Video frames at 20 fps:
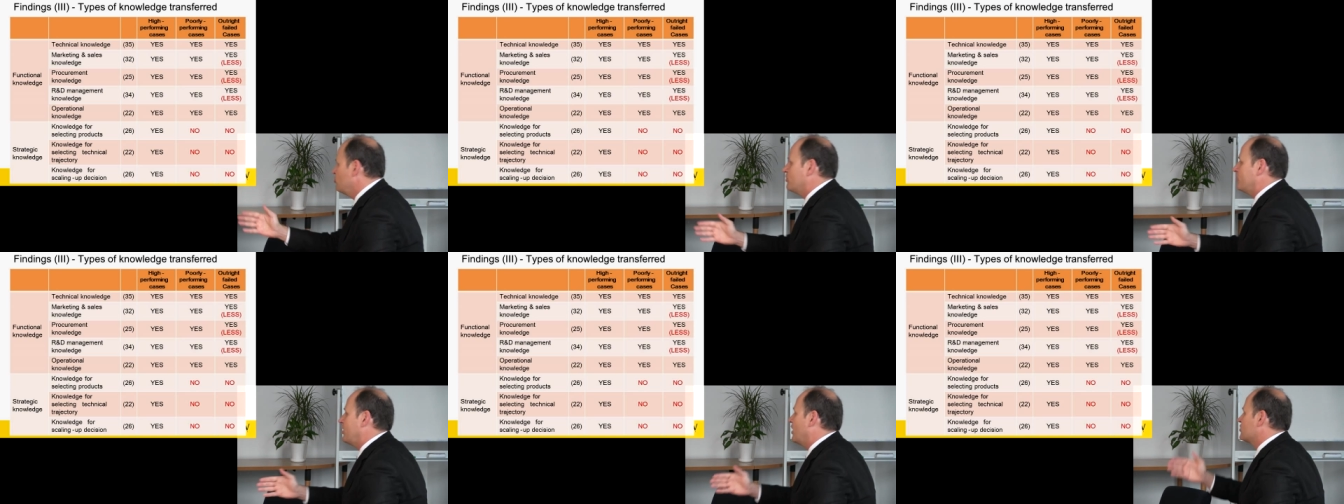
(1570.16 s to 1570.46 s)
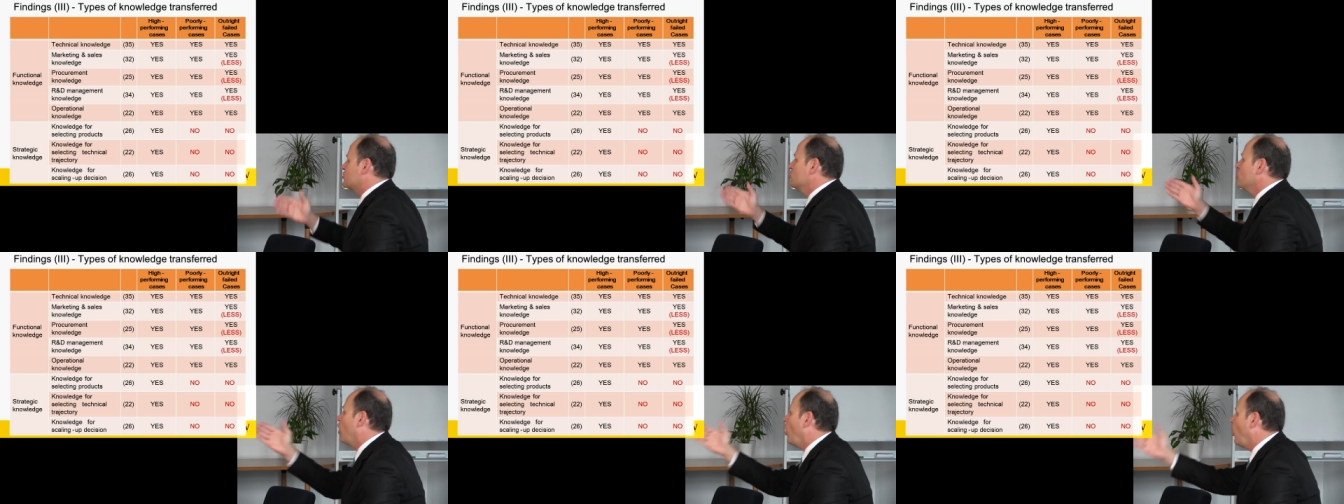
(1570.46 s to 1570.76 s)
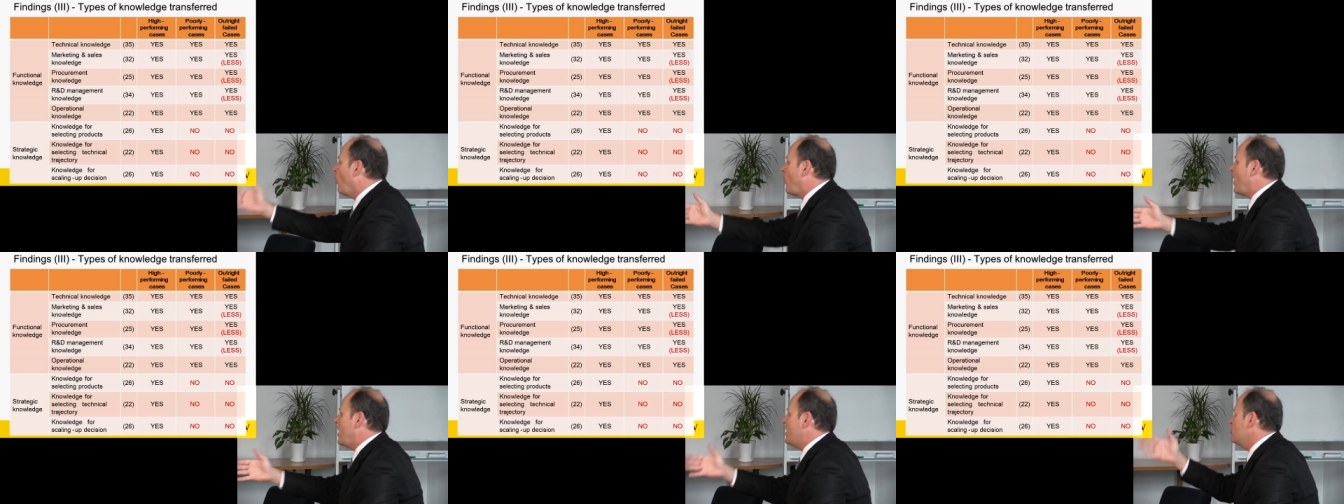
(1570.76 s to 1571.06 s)
There's
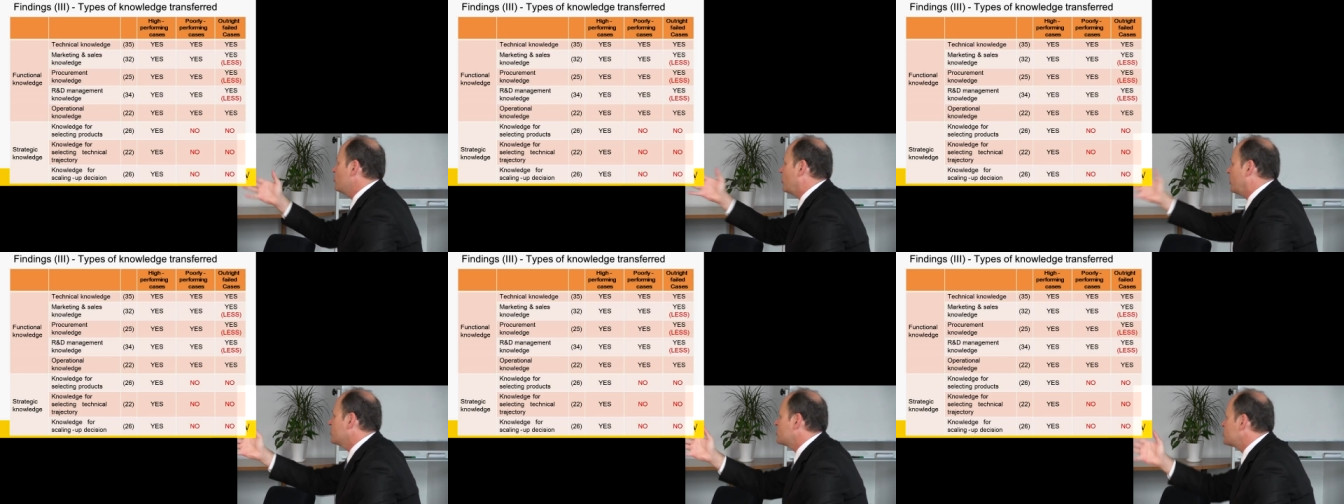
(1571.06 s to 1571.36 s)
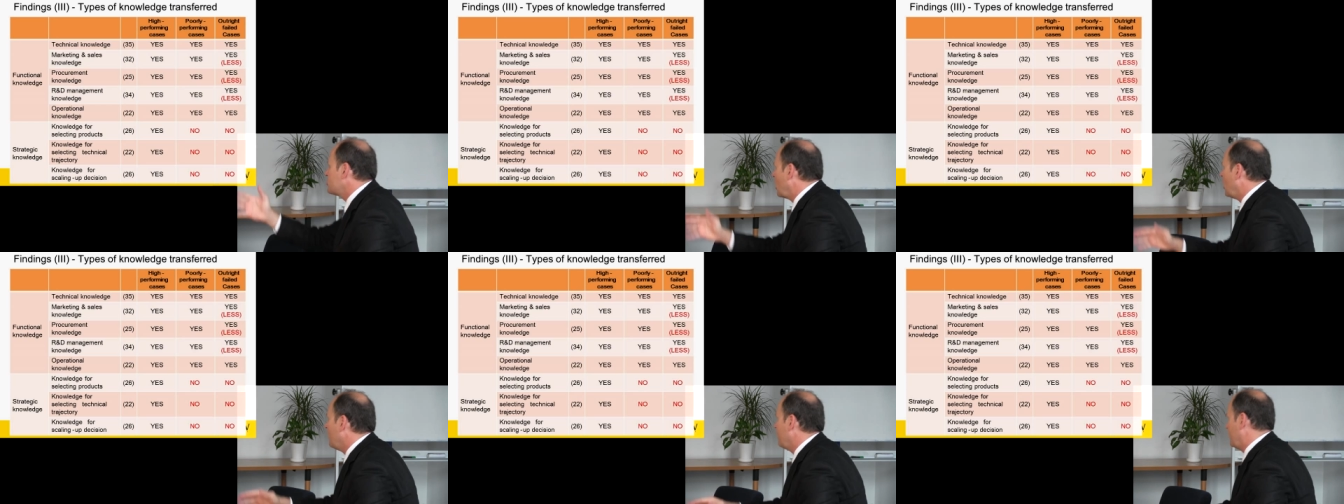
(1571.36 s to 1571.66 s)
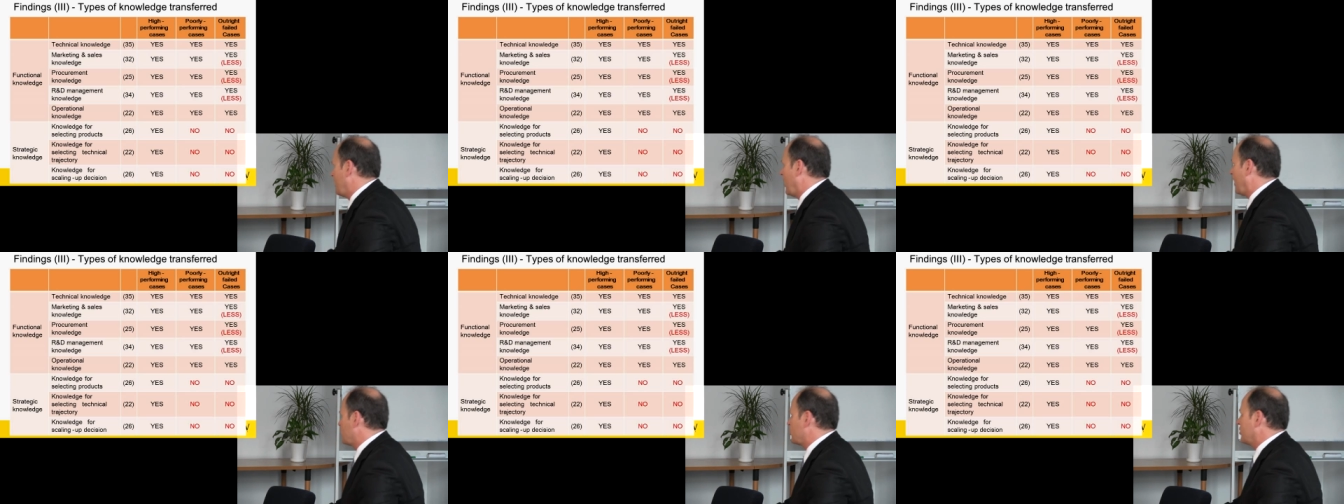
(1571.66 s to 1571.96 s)
no way you can
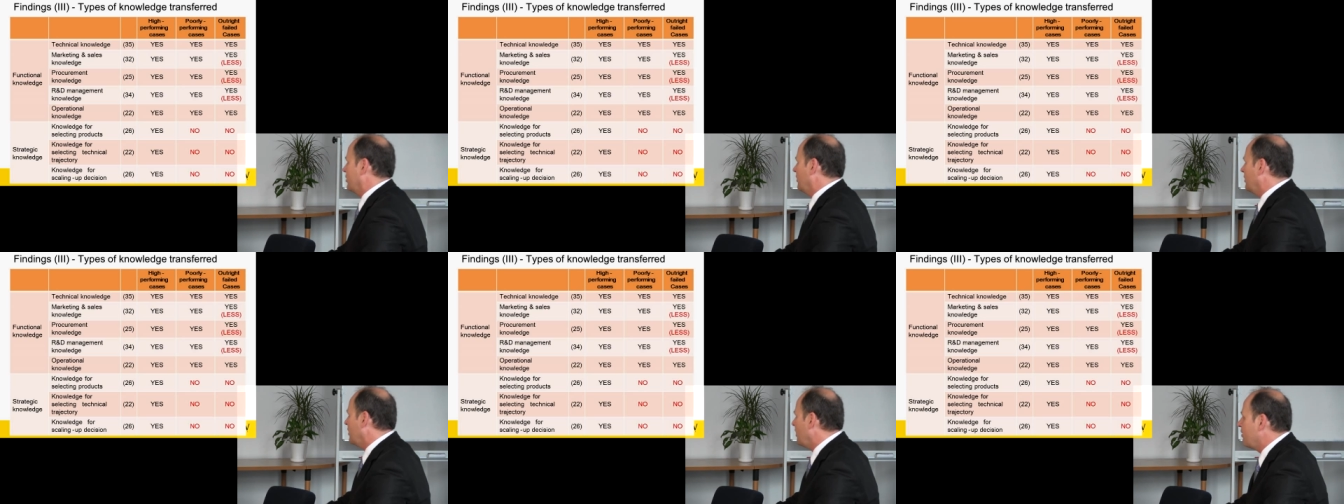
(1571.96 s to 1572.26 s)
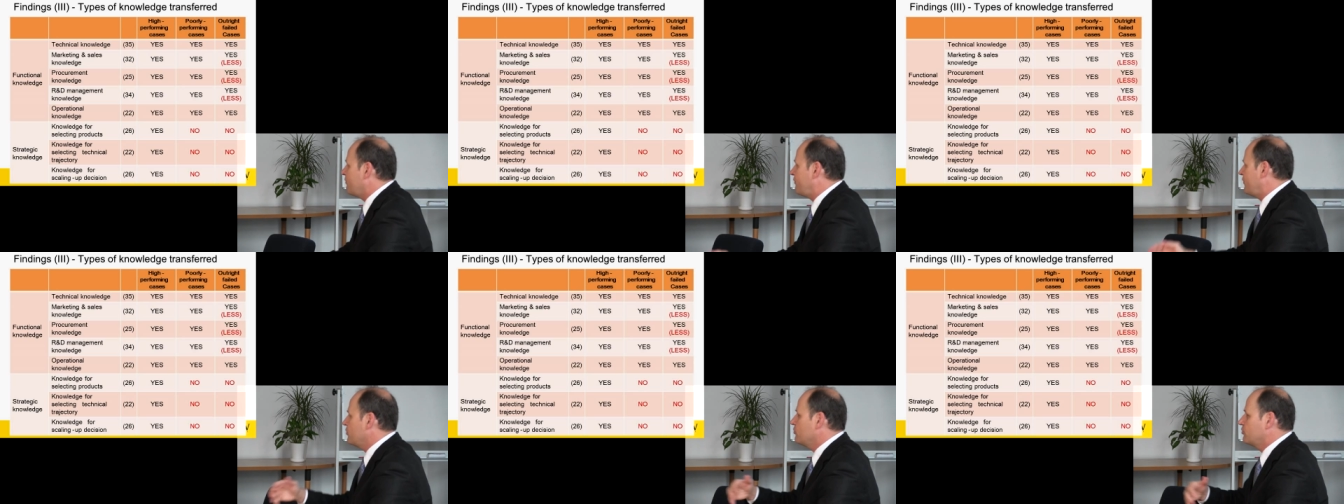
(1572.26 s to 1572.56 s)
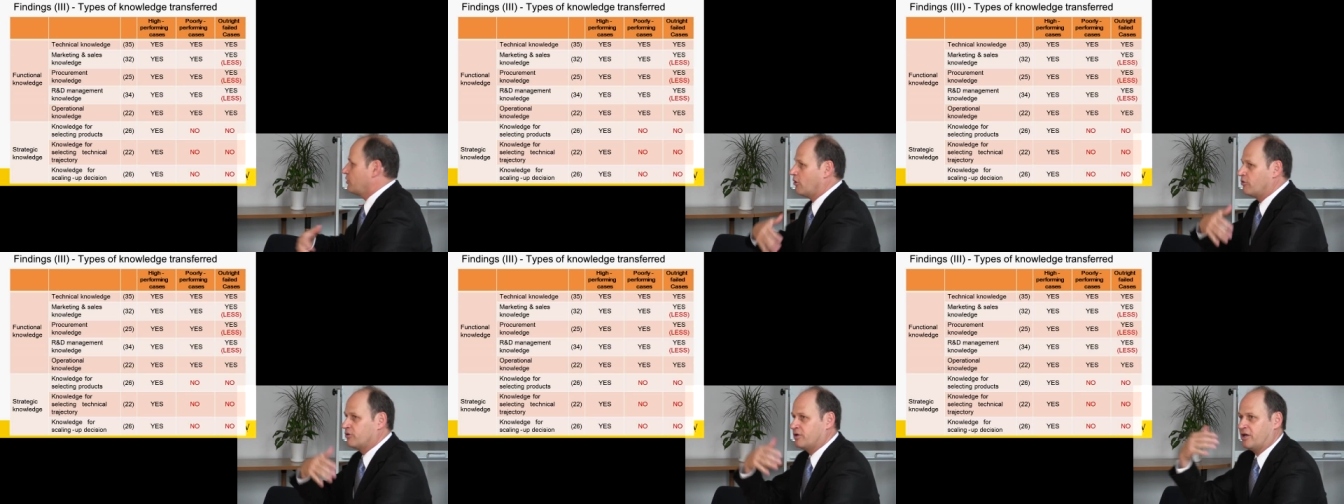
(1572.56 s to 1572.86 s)
start production if
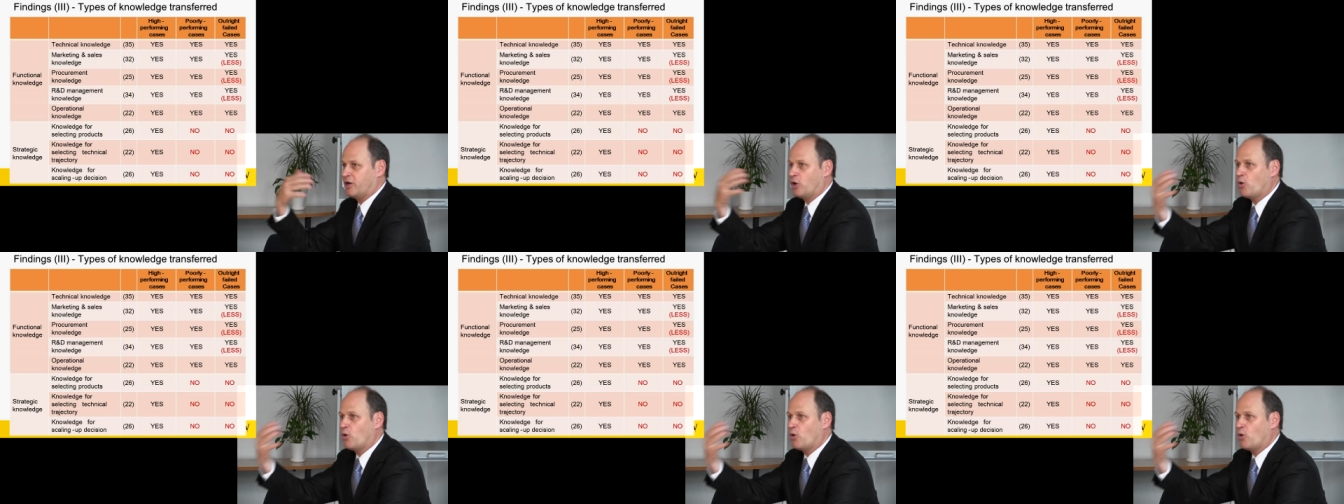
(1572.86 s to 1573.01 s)
you don't